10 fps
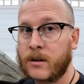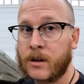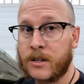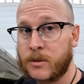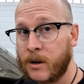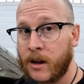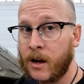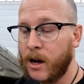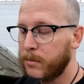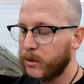Okay, so we're kind
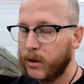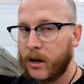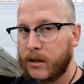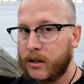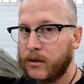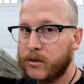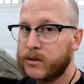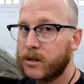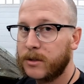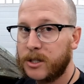of hopping around, you know,
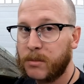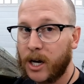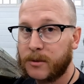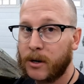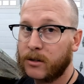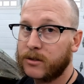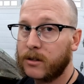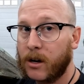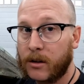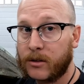doing some of these patch panels
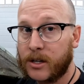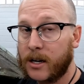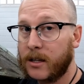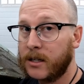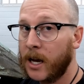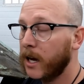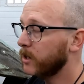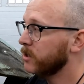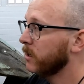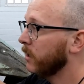on, on the side of the
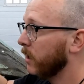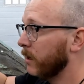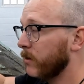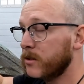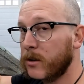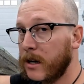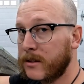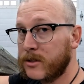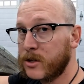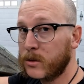dash. And I've also got
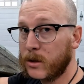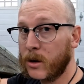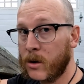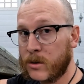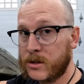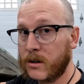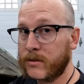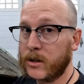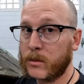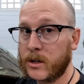these two little holes in our
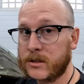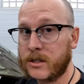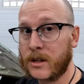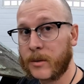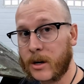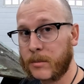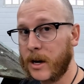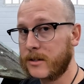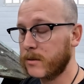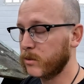fender wells here that we're going to
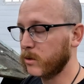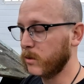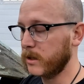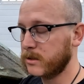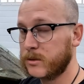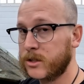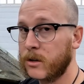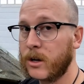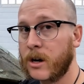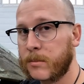patch up real quick. So I'm going to
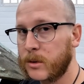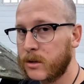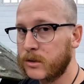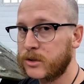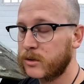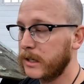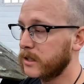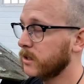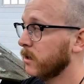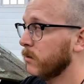show you a couple little
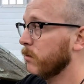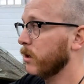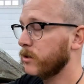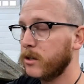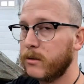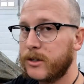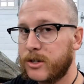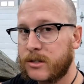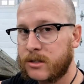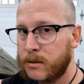tricks when you're doing
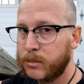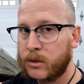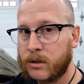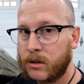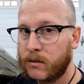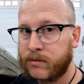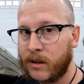just simple little